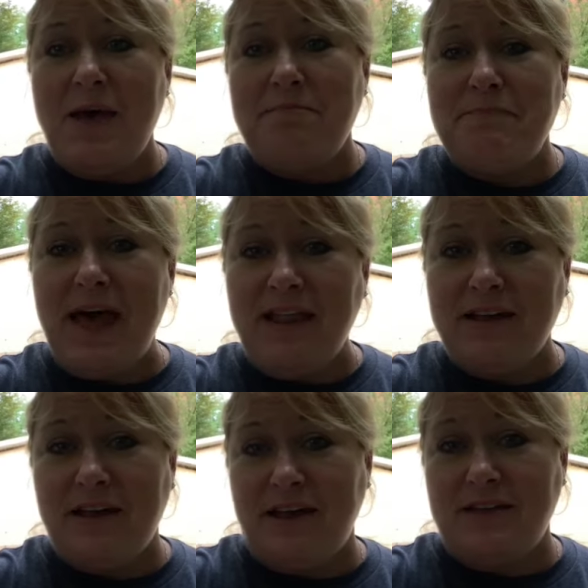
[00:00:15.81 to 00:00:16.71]

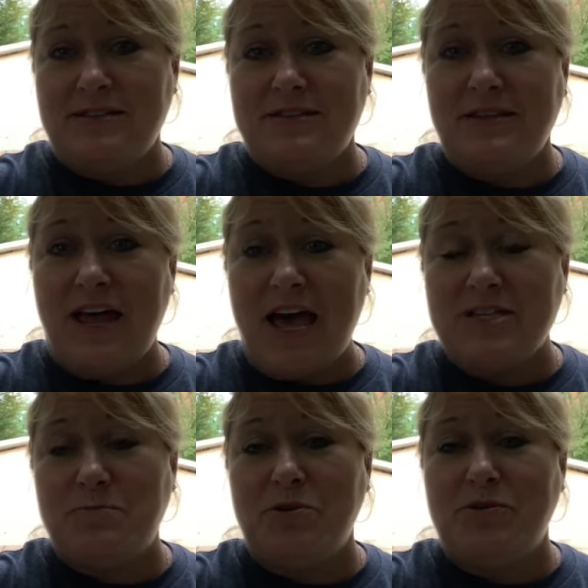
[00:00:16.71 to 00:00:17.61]
Malachi is the
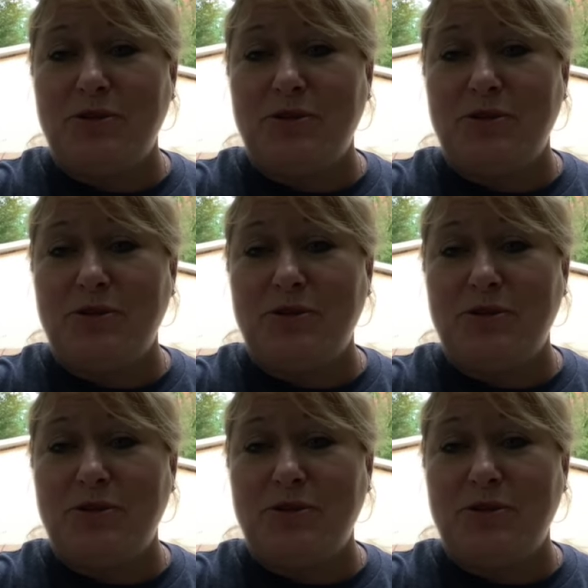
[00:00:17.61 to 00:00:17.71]
last book of